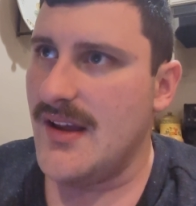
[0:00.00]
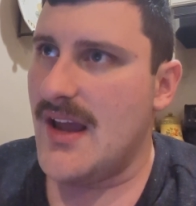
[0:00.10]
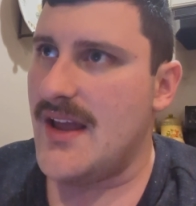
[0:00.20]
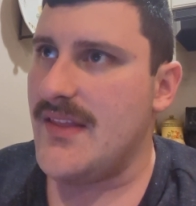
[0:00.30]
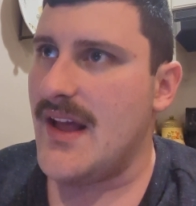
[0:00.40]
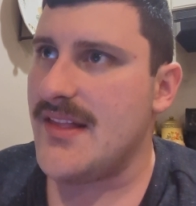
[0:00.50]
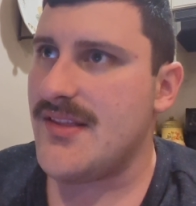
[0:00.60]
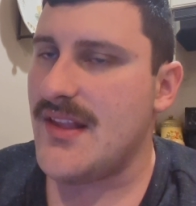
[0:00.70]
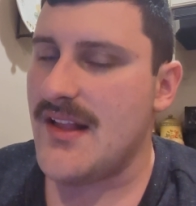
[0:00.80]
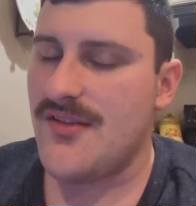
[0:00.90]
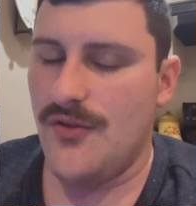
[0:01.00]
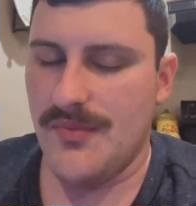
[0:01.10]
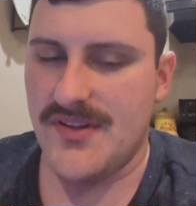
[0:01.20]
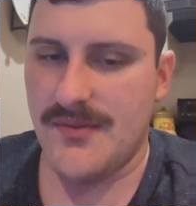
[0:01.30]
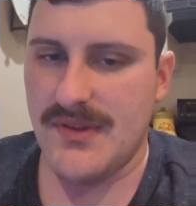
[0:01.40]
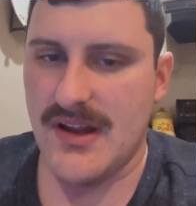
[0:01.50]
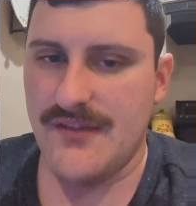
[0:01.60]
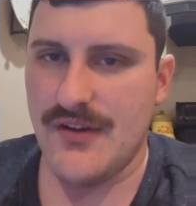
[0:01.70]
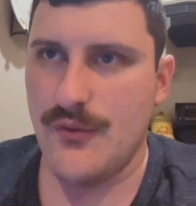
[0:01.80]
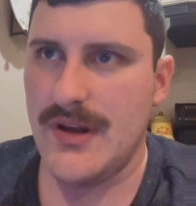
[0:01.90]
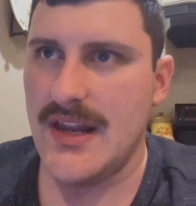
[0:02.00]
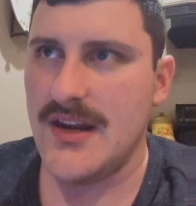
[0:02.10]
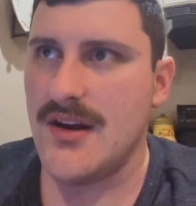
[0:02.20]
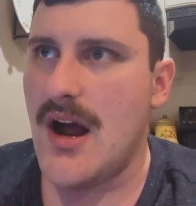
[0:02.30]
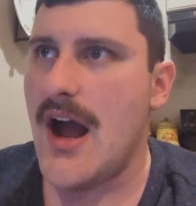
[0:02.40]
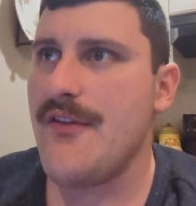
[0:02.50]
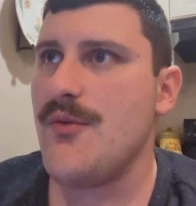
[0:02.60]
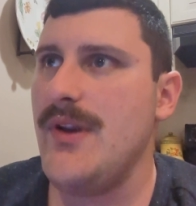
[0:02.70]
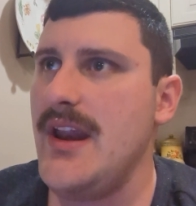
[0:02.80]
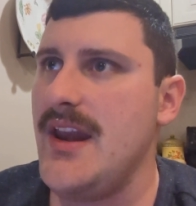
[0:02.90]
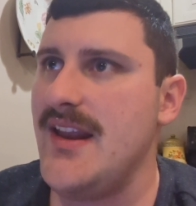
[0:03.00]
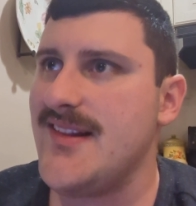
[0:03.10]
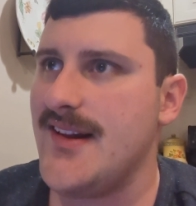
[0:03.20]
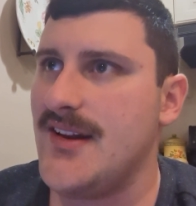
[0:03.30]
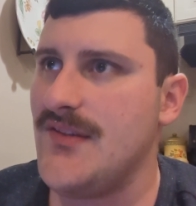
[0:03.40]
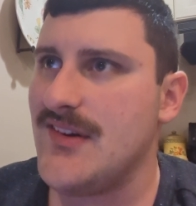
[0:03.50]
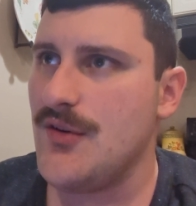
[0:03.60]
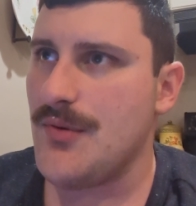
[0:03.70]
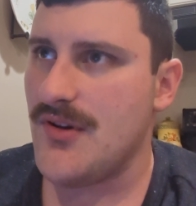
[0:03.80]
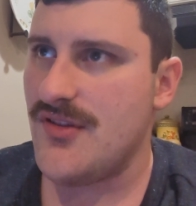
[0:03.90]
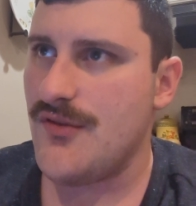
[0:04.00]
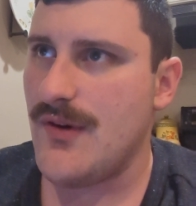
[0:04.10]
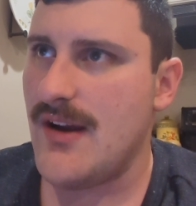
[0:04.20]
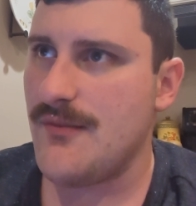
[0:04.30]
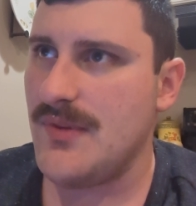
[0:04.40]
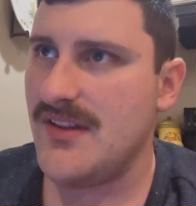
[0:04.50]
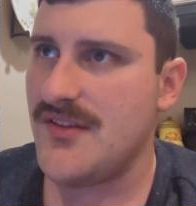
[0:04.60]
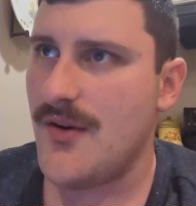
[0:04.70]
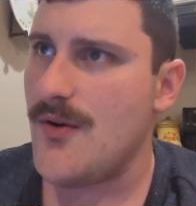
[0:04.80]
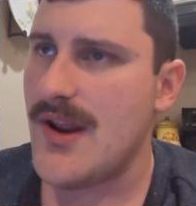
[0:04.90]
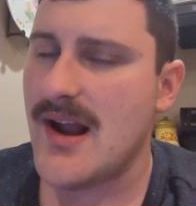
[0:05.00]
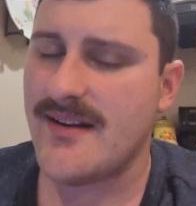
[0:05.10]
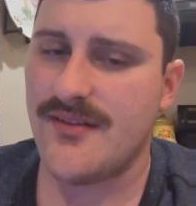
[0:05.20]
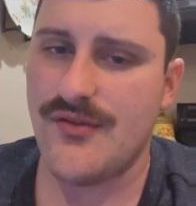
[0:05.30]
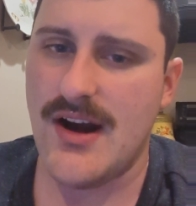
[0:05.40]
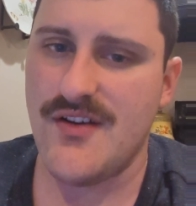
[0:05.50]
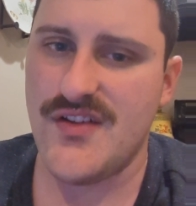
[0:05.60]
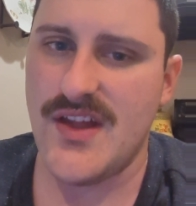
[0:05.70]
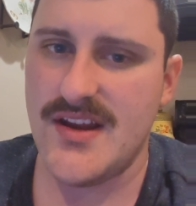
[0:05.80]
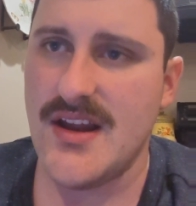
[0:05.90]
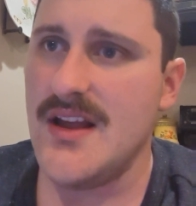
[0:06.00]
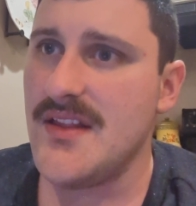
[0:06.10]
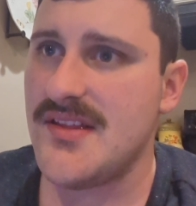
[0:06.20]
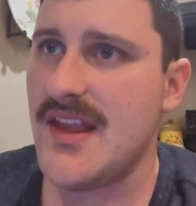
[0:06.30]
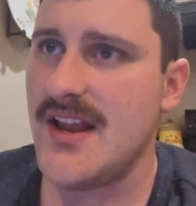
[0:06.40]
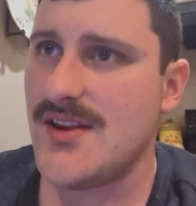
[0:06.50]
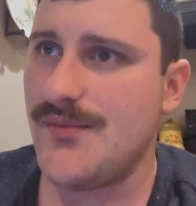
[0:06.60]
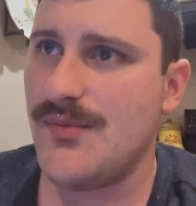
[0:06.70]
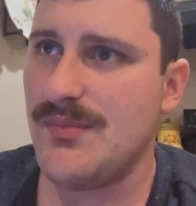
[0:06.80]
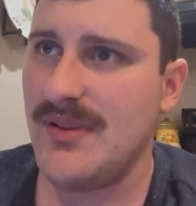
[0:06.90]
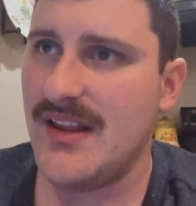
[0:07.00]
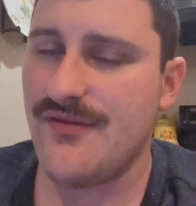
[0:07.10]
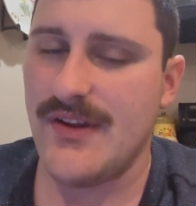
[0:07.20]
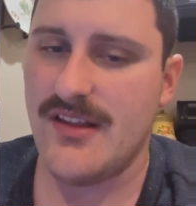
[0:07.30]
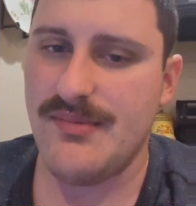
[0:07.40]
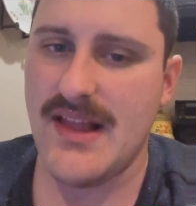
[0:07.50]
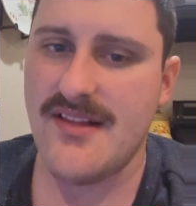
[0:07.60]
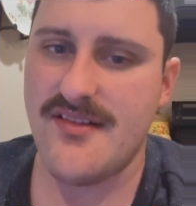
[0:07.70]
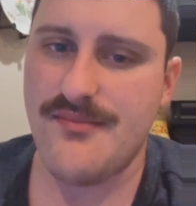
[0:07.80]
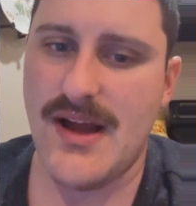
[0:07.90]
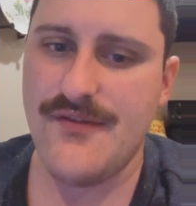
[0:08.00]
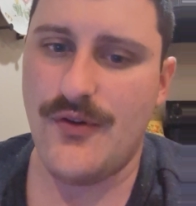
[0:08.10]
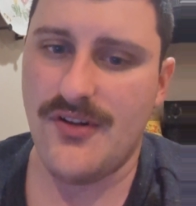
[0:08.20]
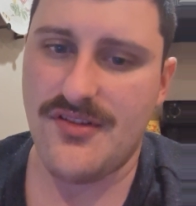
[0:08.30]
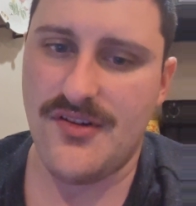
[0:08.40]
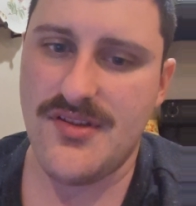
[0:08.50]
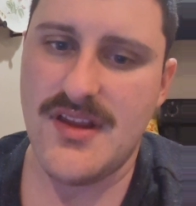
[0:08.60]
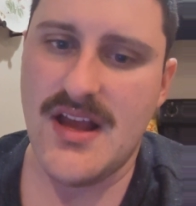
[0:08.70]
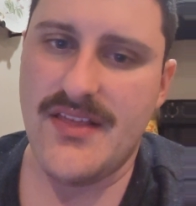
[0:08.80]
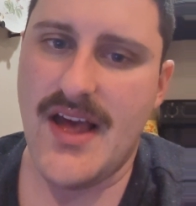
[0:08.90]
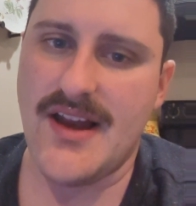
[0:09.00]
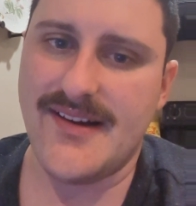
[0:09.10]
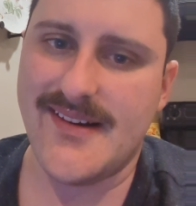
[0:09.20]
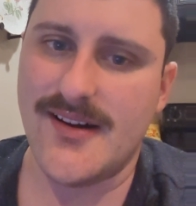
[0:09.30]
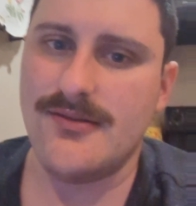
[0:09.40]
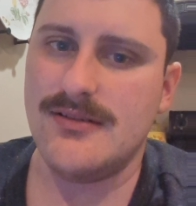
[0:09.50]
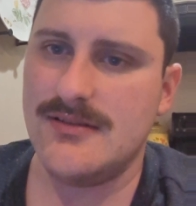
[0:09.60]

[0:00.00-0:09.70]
And that's ultimately something I think we need. I think we need each individual person to rather police their own actions rather than the state to police things. But that's just my thoughts on that issue.